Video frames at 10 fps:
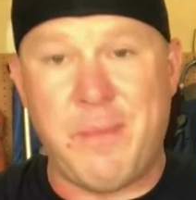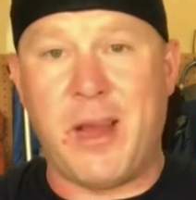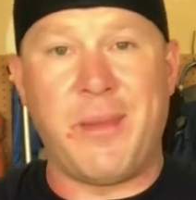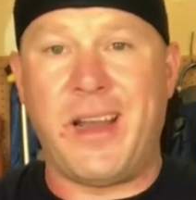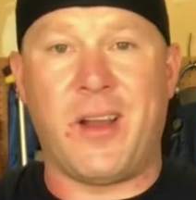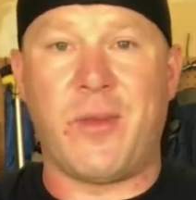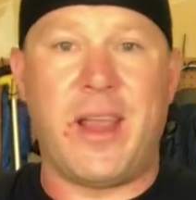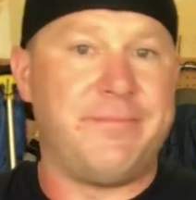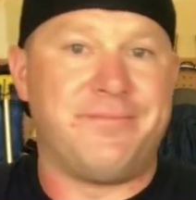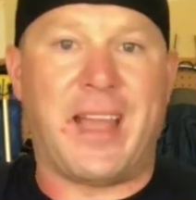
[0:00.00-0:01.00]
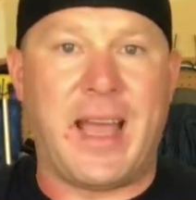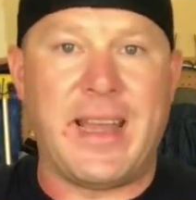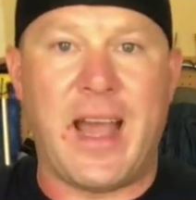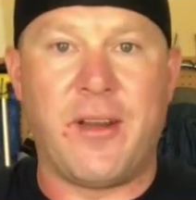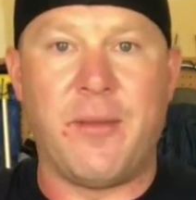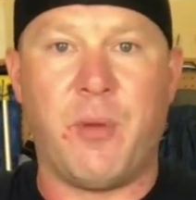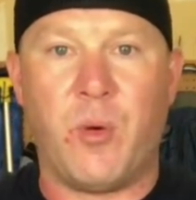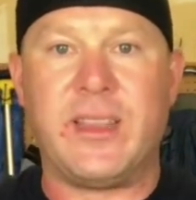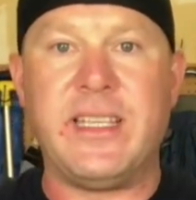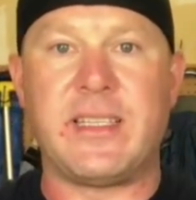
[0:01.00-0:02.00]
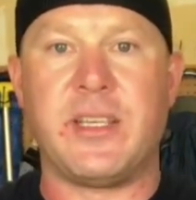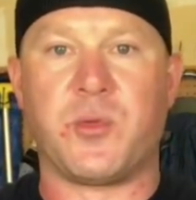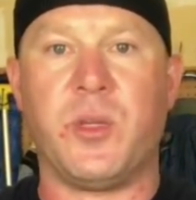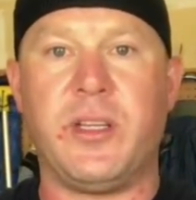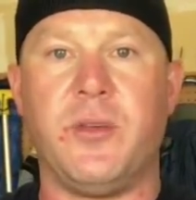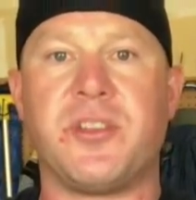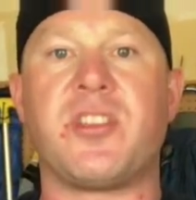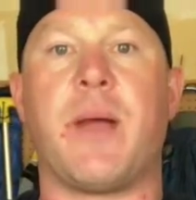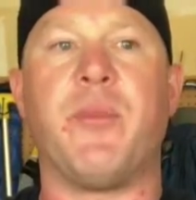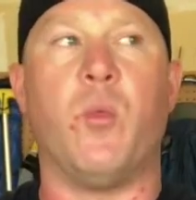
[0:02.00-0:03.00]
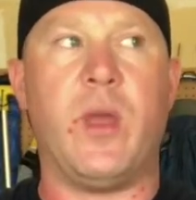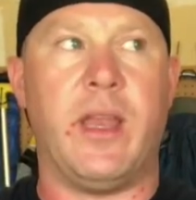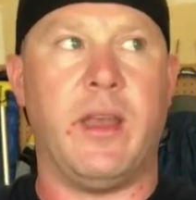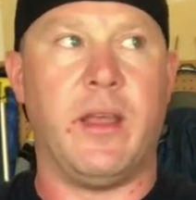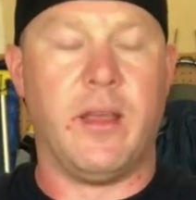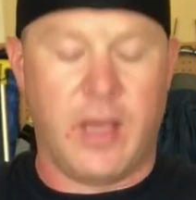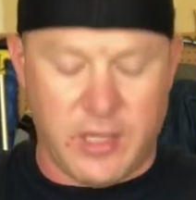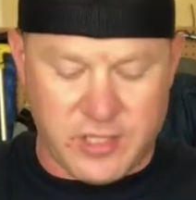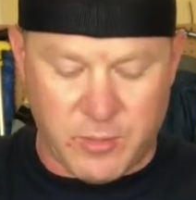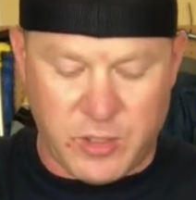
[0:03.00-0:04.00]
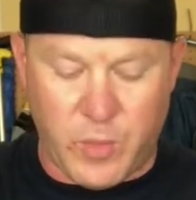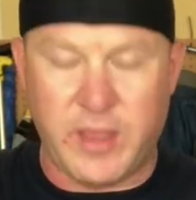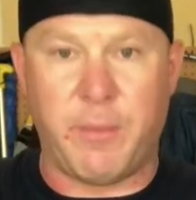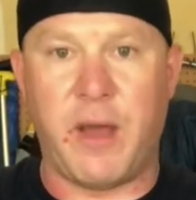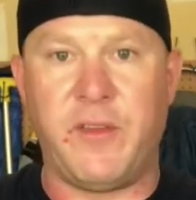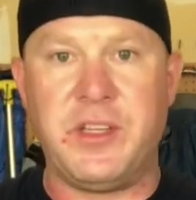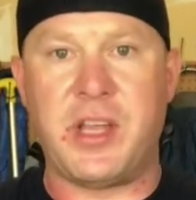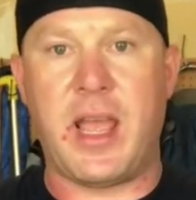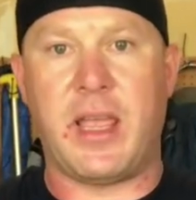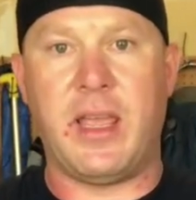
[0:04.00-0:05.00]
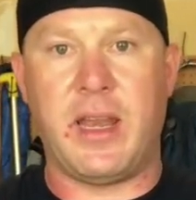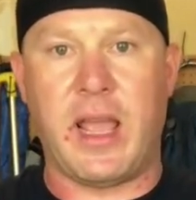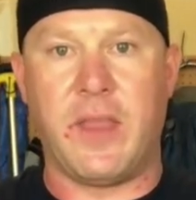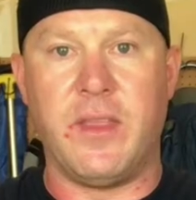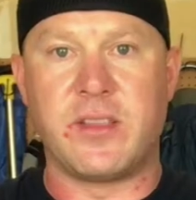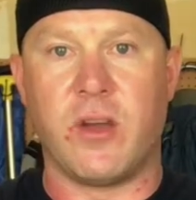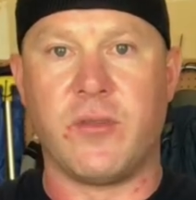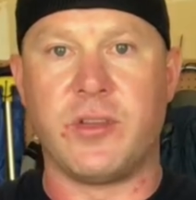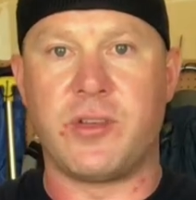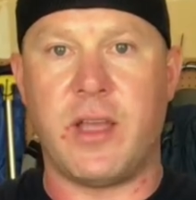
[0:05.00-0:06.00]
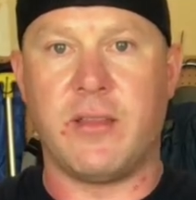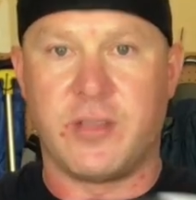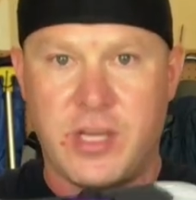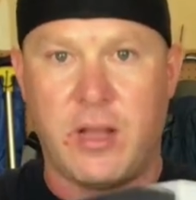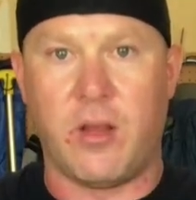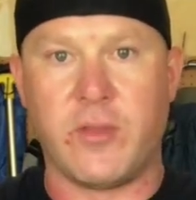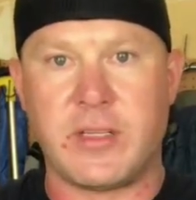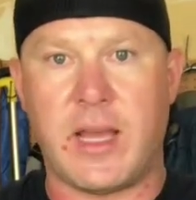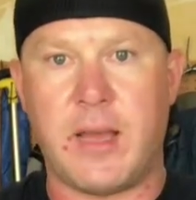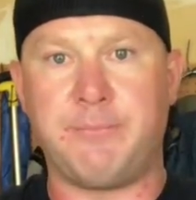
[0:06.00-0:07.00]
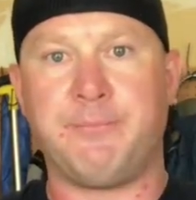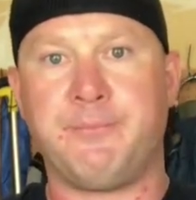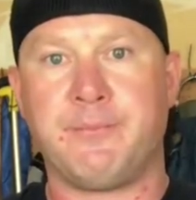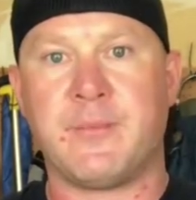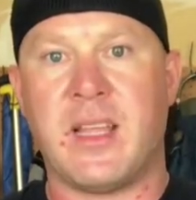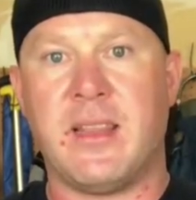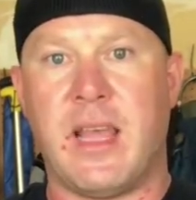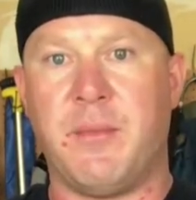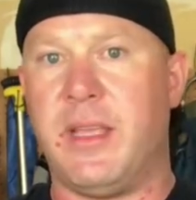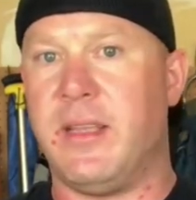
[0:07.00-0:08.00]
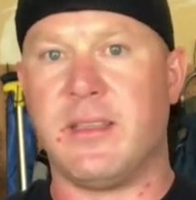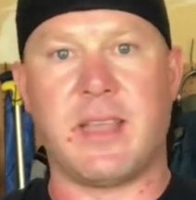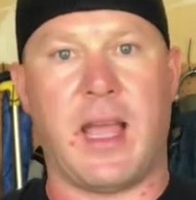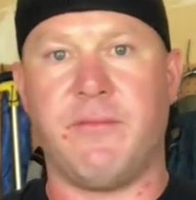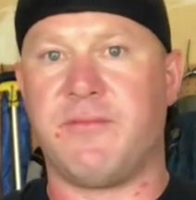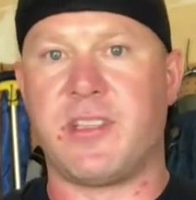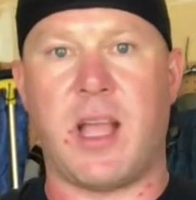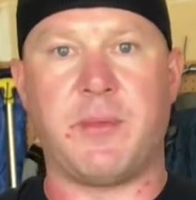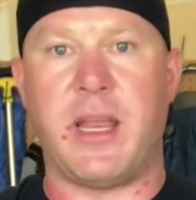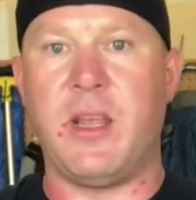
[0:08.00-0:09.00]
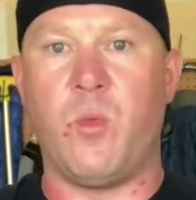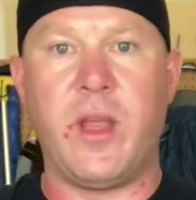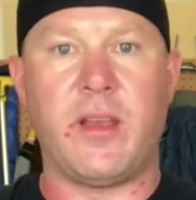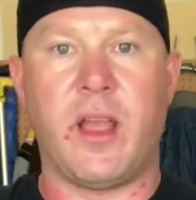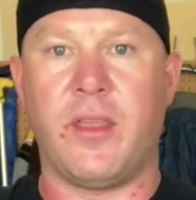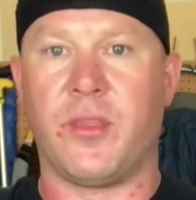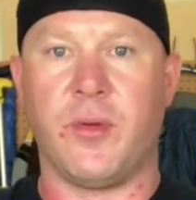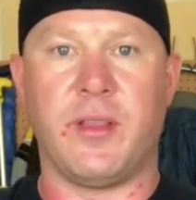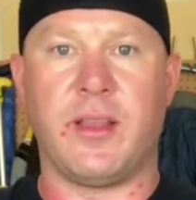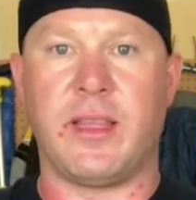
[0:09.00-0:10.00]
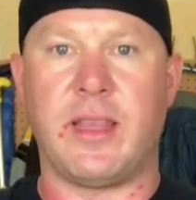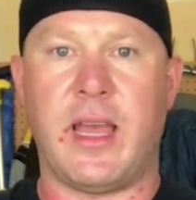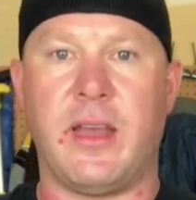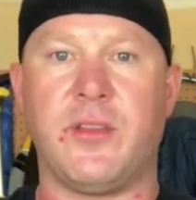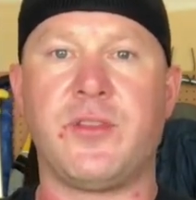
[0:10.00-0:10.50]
may or may not rain, I doubt it, but what these things really do is stop the wind. So between the puffy jacket and this over the shell over the top, that means I've stopped any wind cutting through or anything like that.